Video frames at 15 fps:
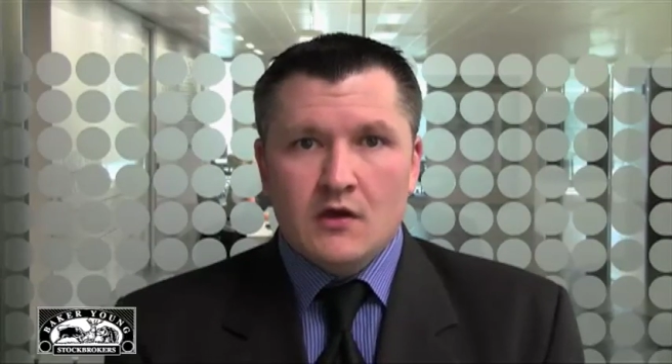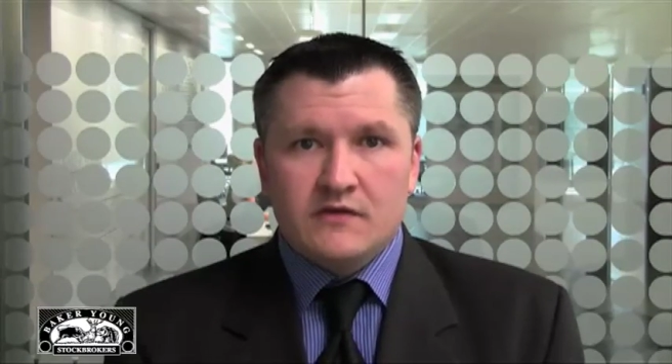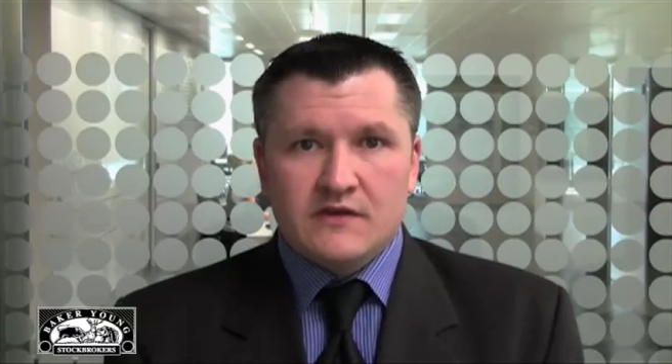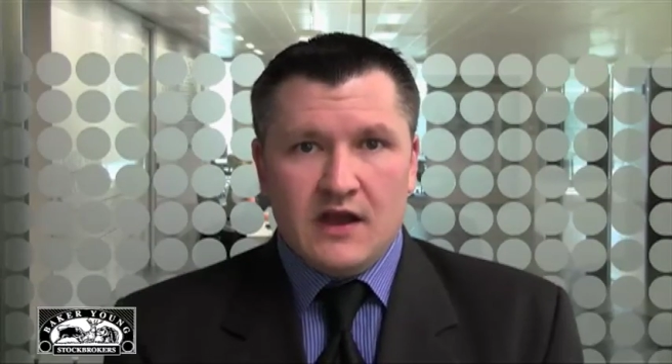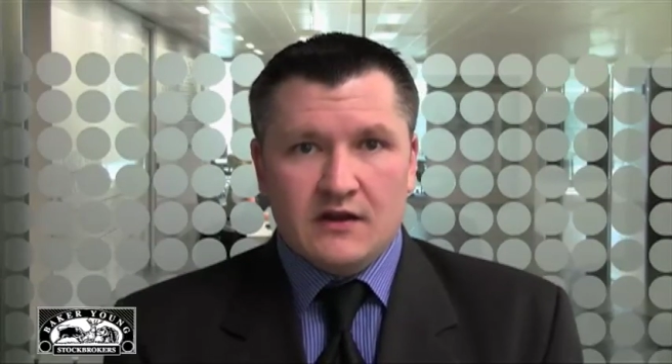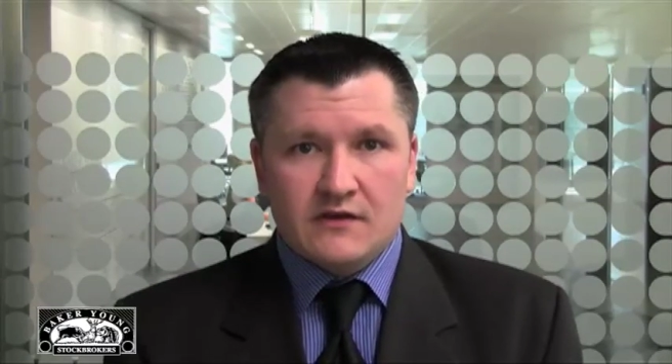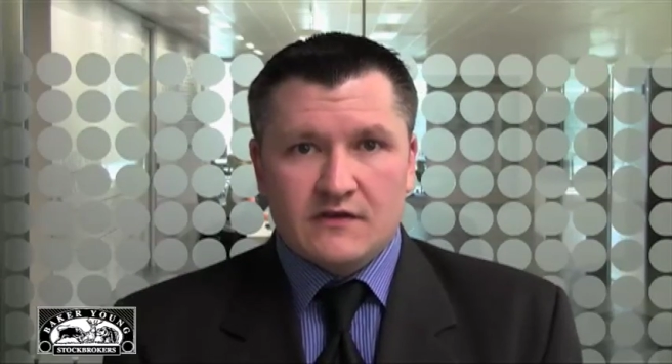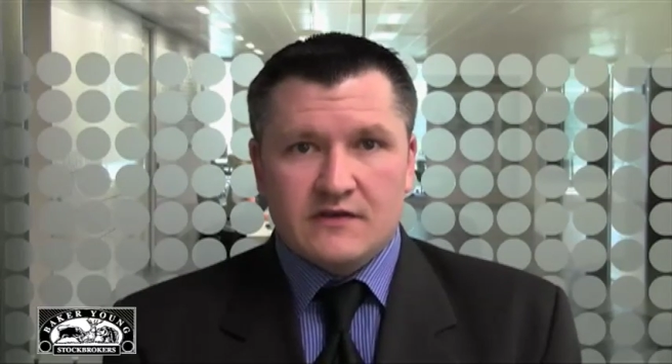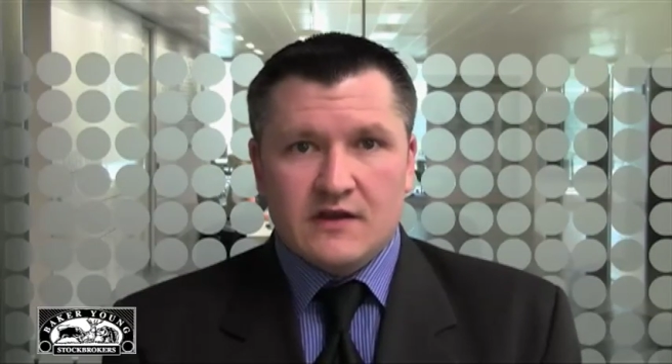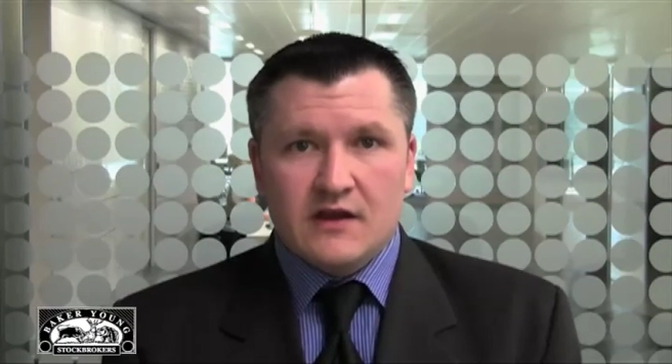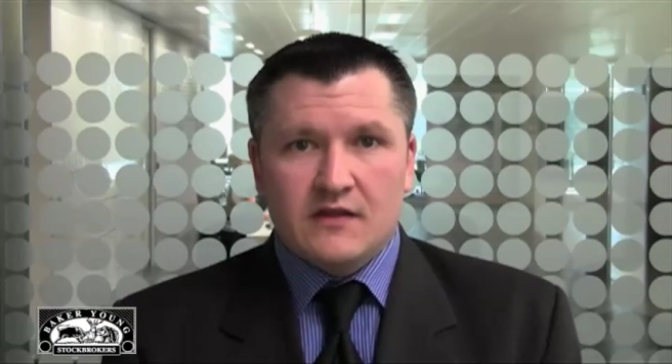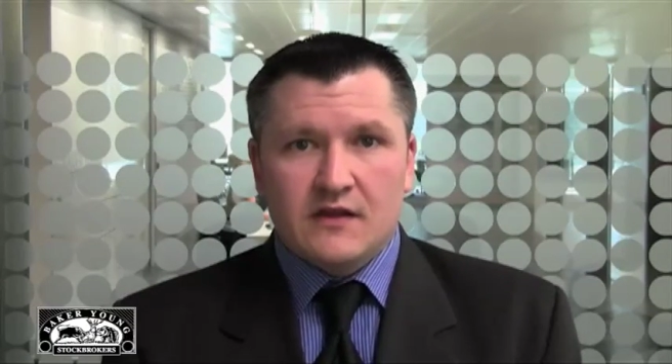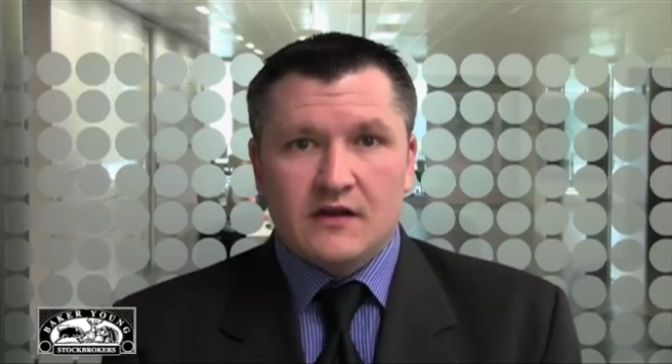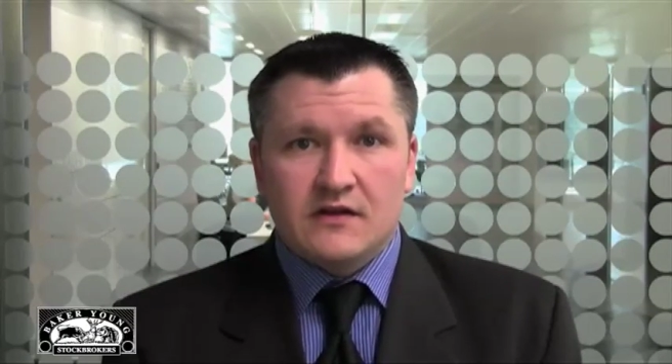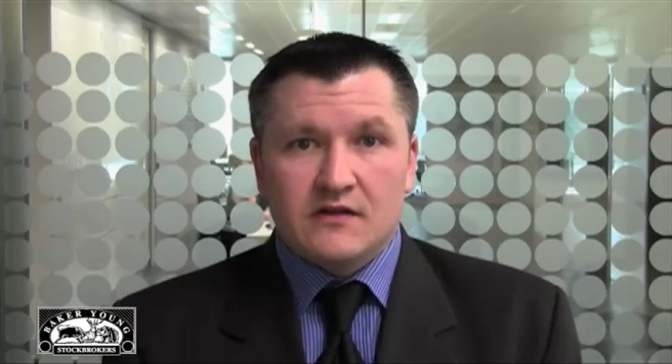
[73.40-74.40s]
10 has
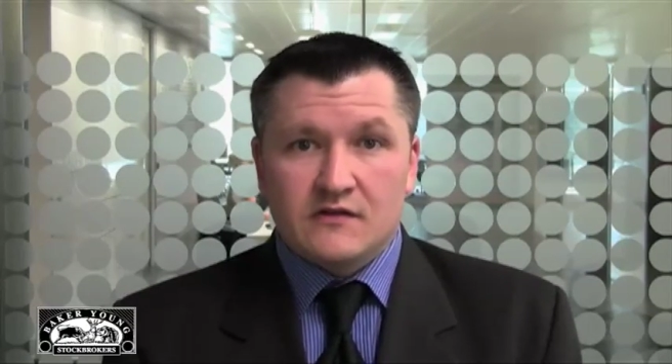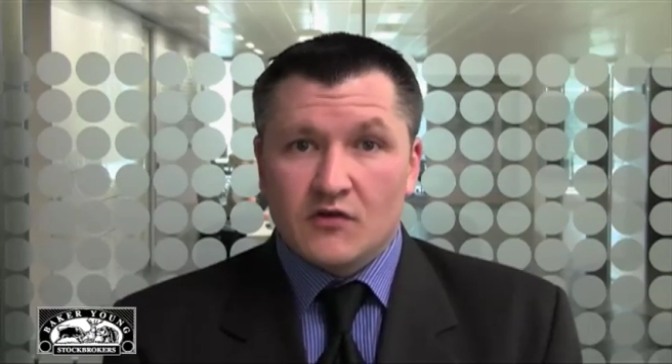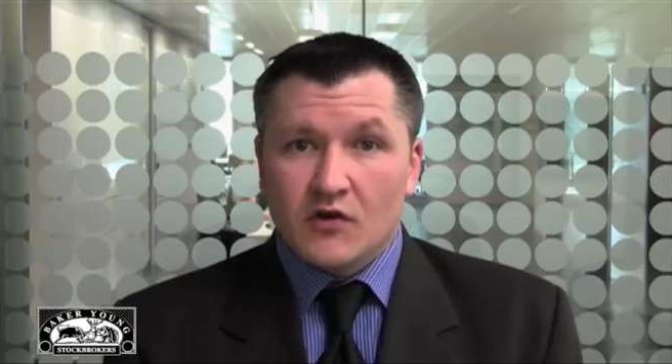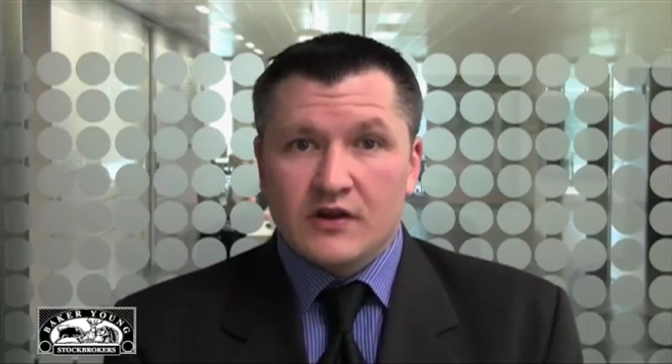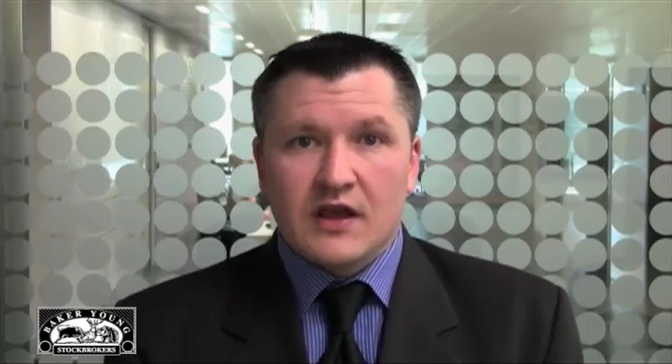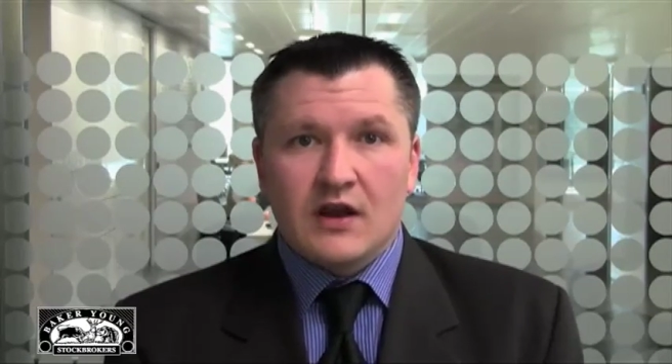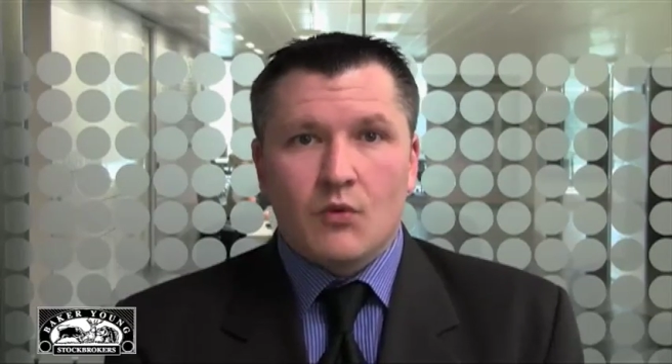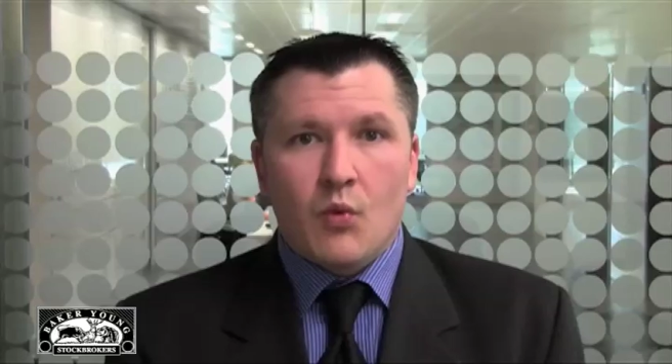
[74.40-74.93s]
said that it is not yet